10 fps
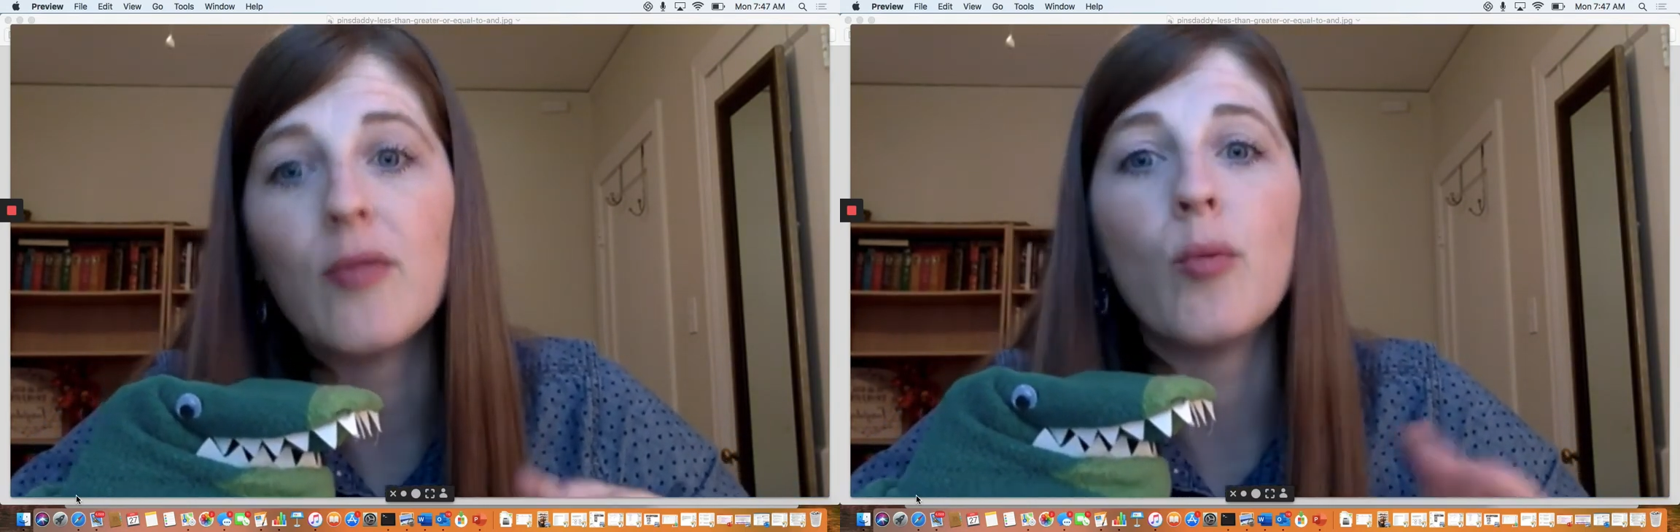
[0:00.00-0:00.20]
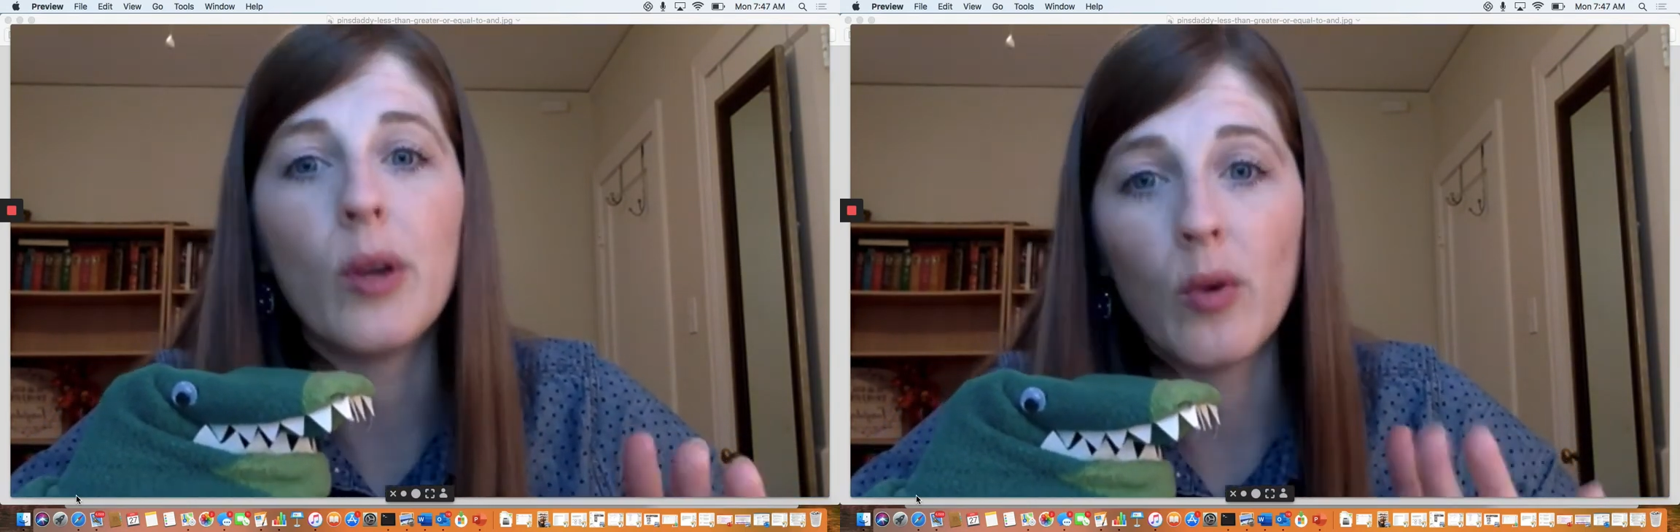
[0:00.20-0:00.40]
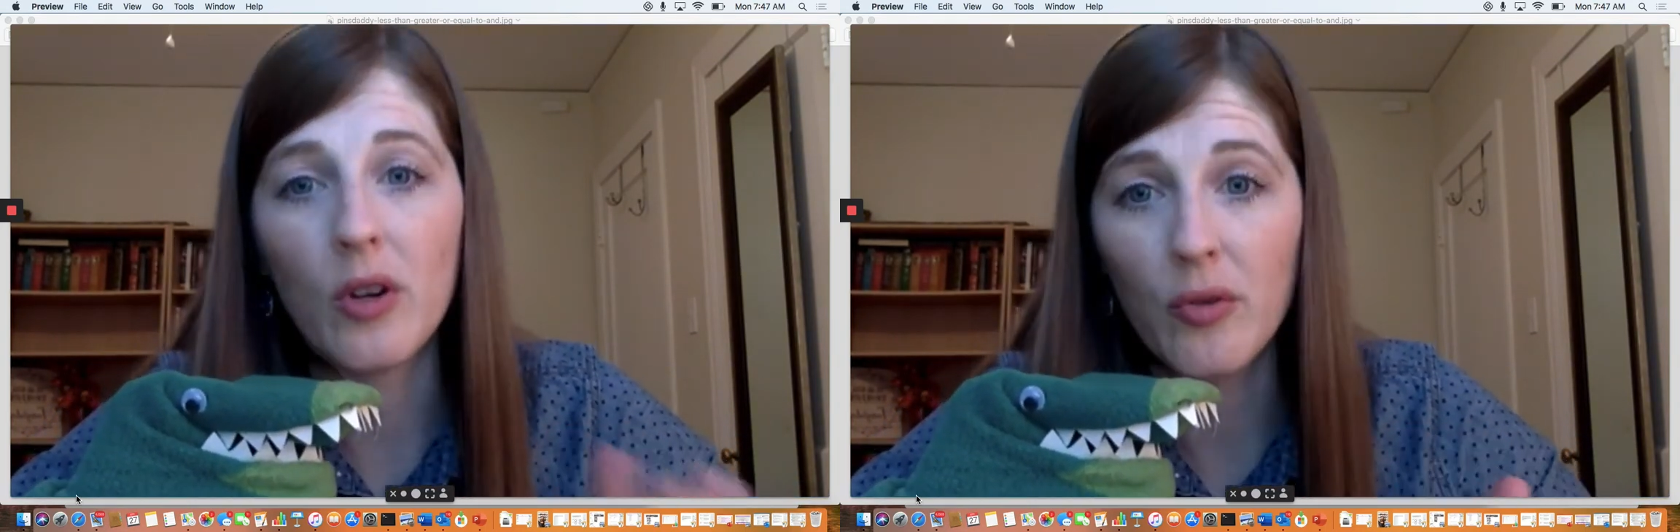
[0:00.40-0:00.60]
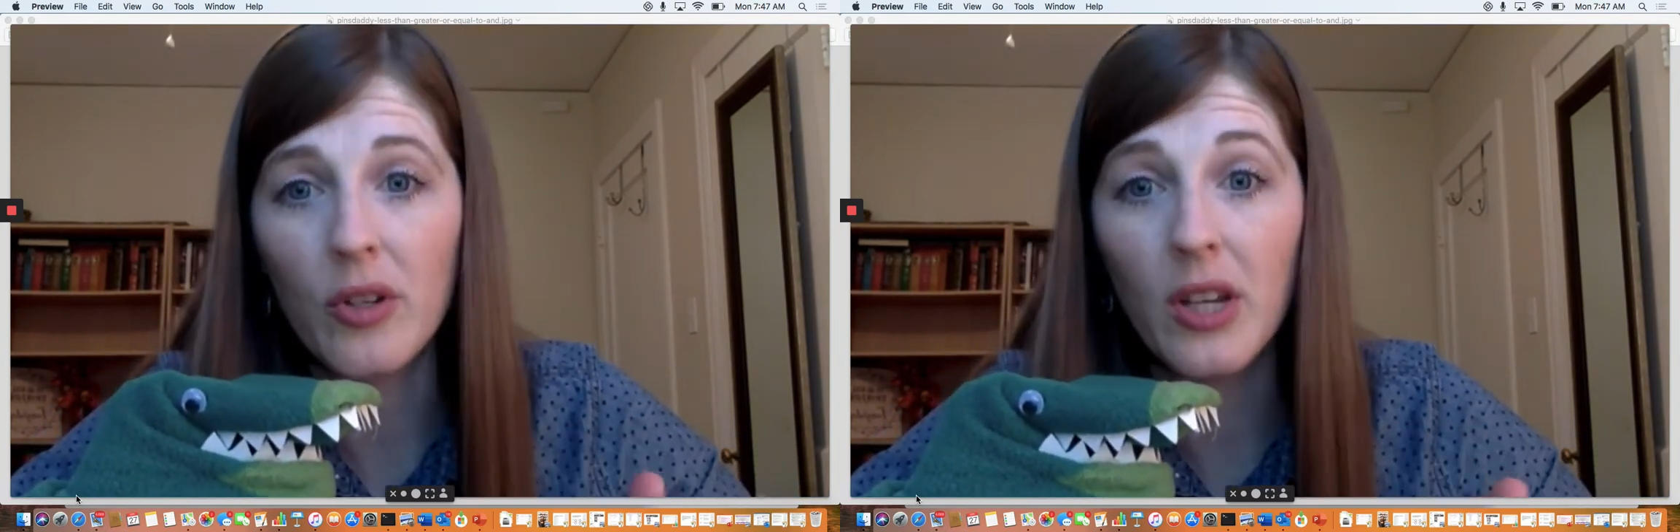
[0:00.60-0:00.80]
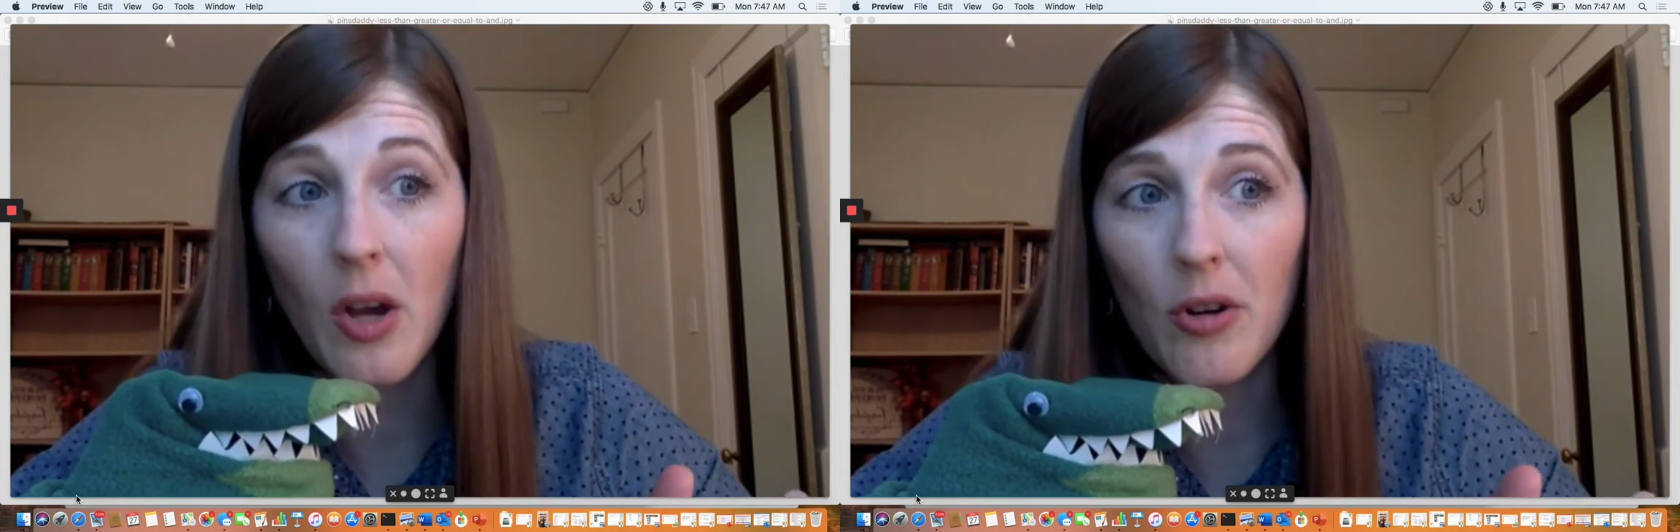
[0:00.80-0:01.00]
we work
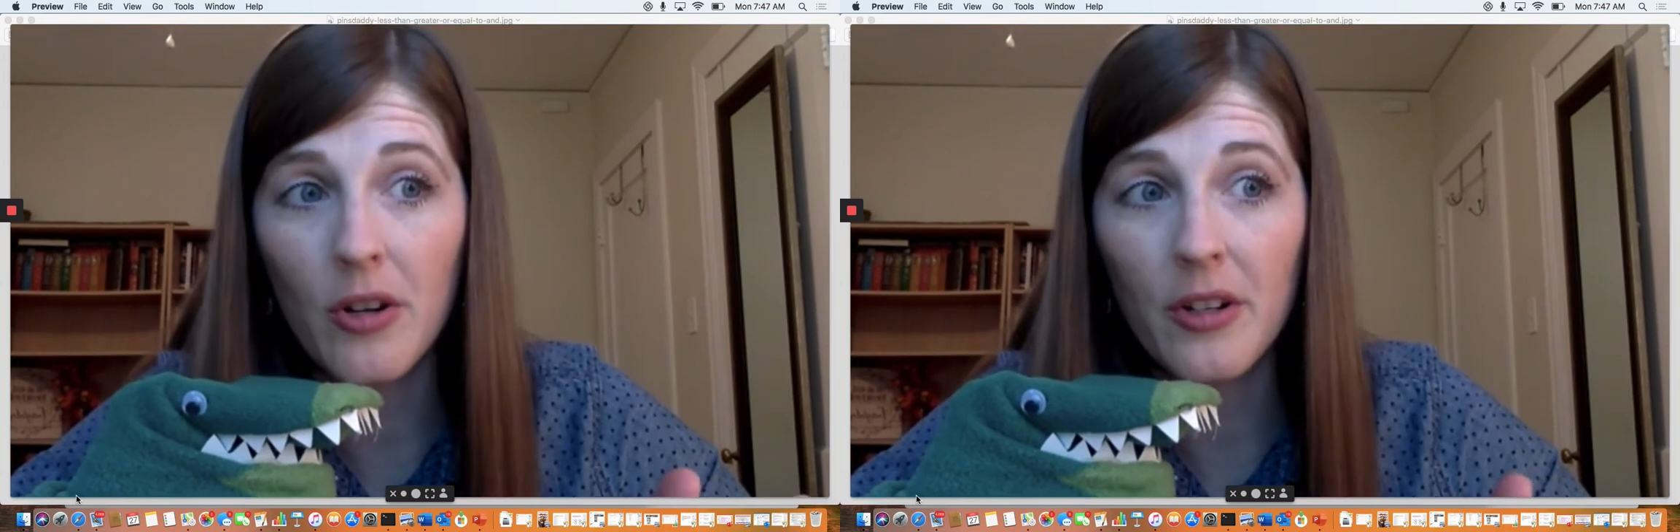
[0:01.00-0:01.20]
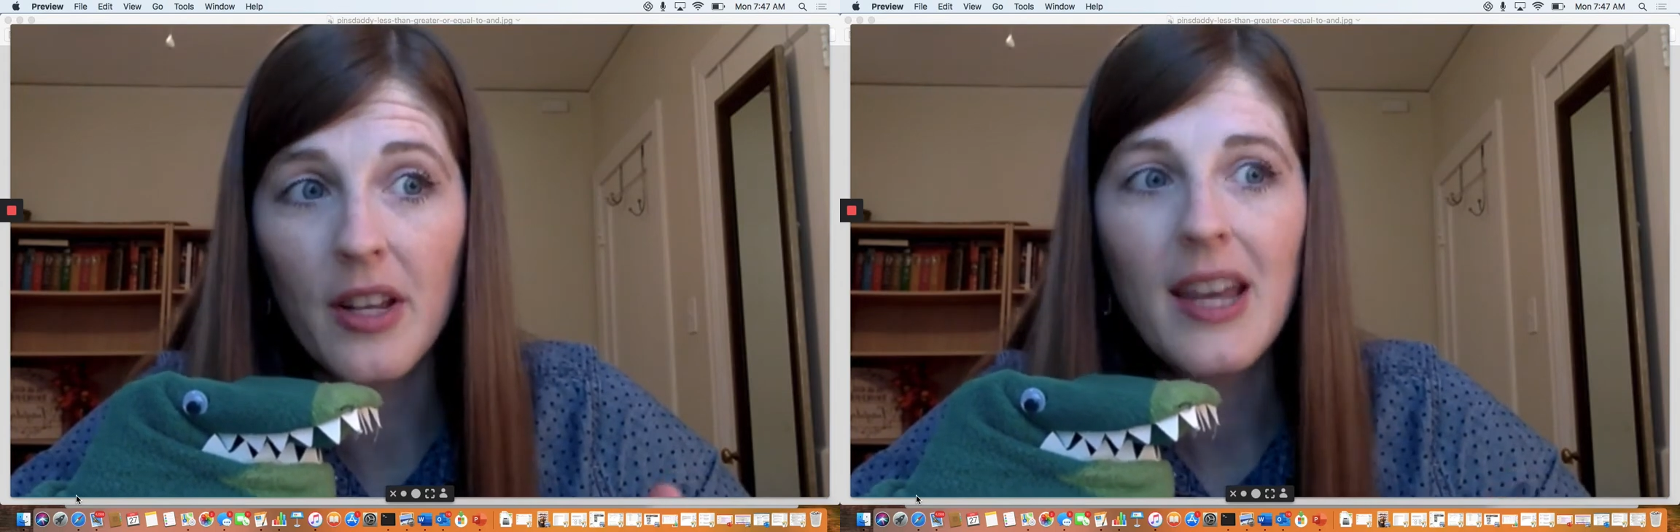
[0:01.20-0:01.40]
really hard,